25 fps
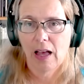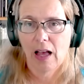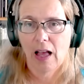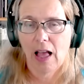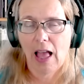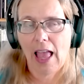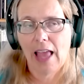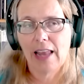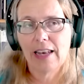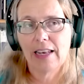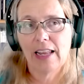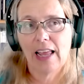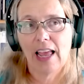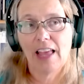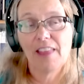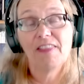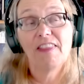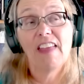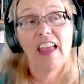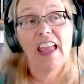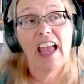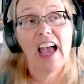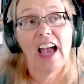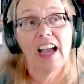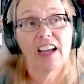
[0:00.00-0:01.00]
And
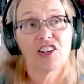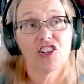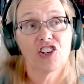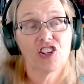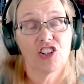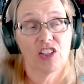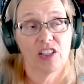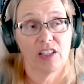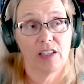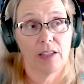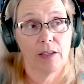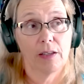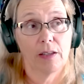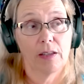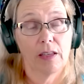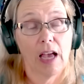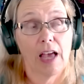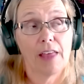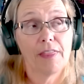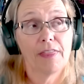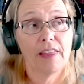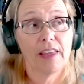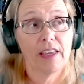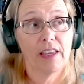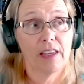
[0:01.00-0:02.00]
they actually,
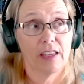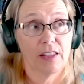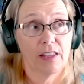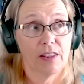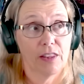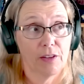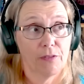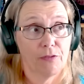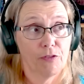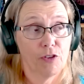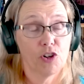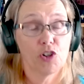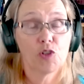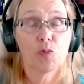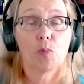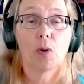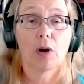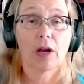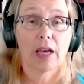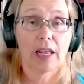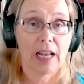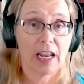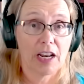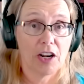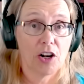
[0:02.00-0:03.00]
I think in the first book,
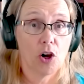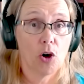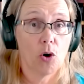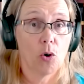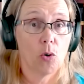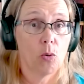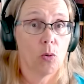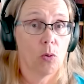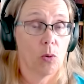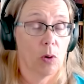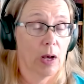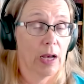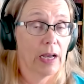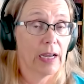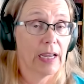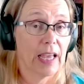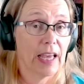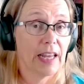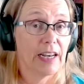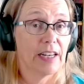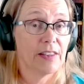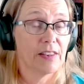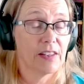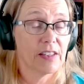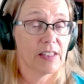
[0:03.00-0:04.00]
and I know
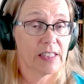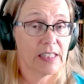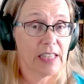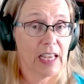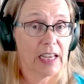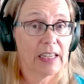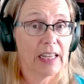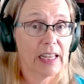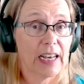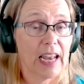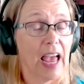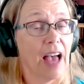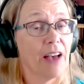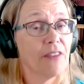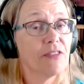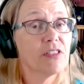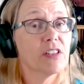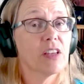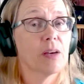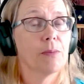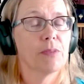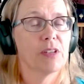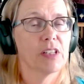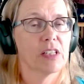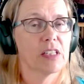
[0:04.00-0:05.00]
again in the second, have
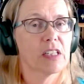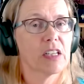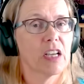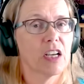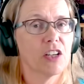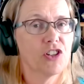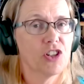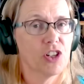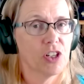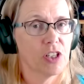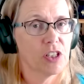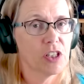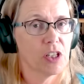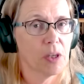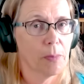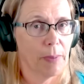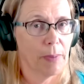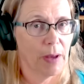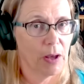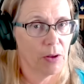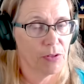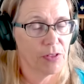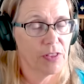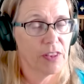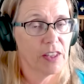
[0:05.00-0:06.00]
some discussions
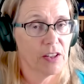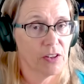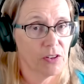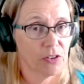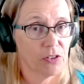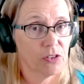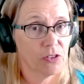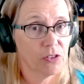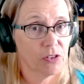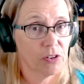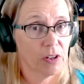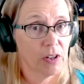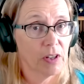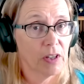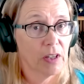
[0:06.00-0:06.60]
about this